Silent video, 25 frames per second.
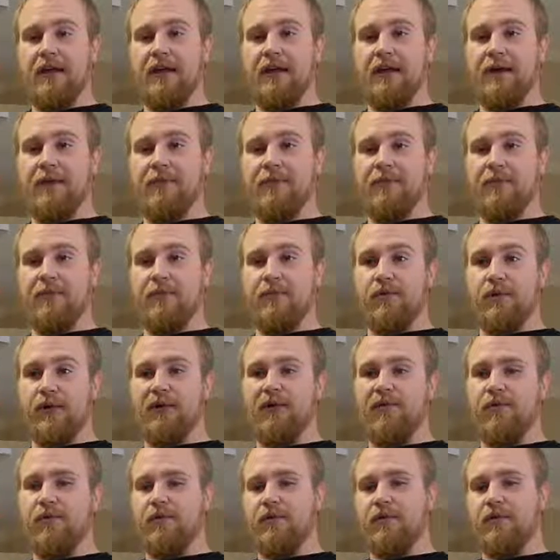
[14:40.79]
to
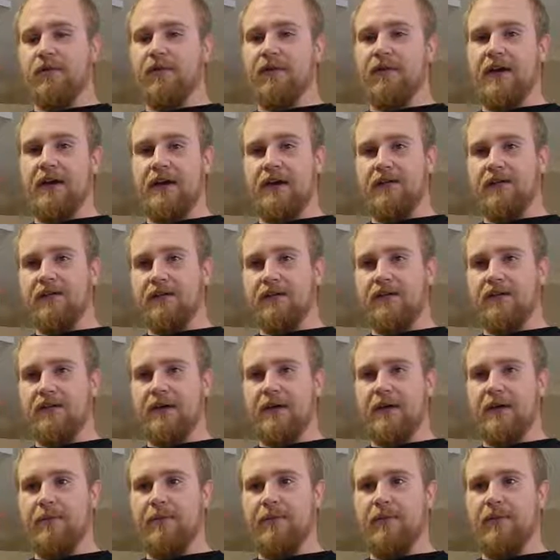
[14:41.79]
bring some sort of value to
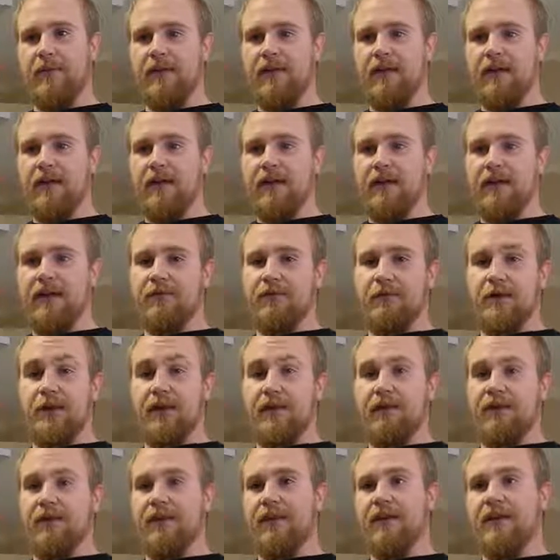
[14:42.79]
the table as
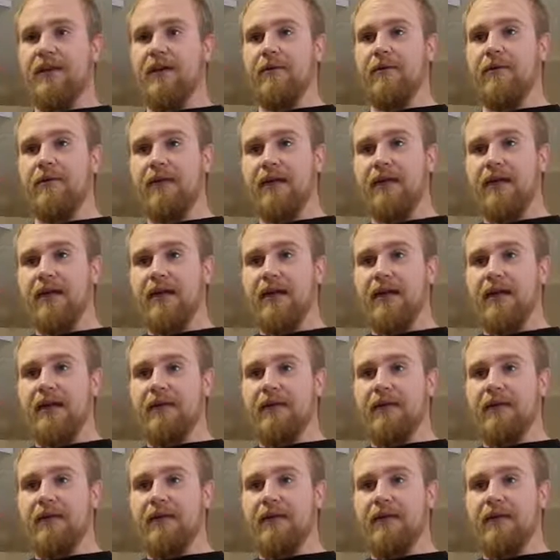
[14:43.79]
well as them,